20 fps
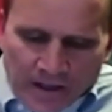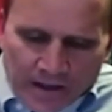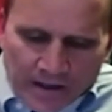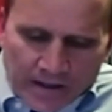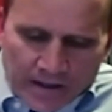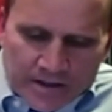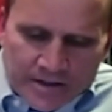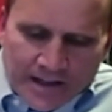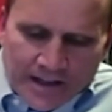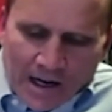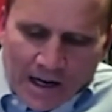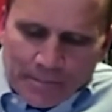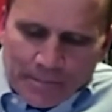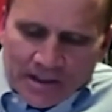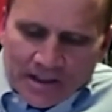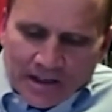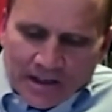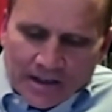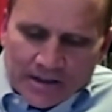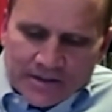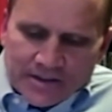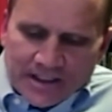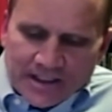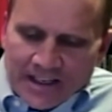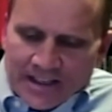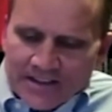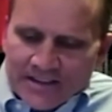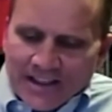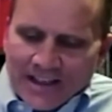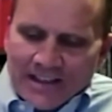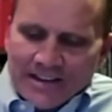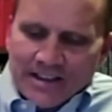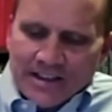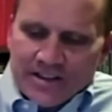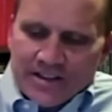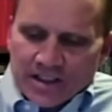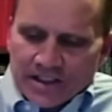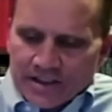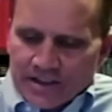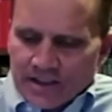It is not because he is
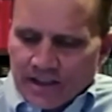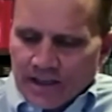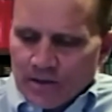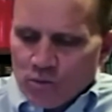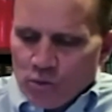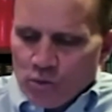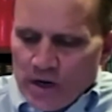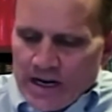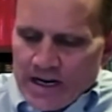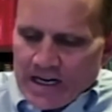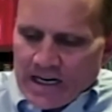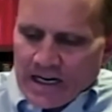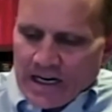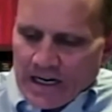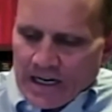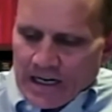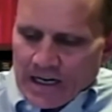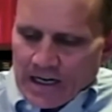indigent and weak,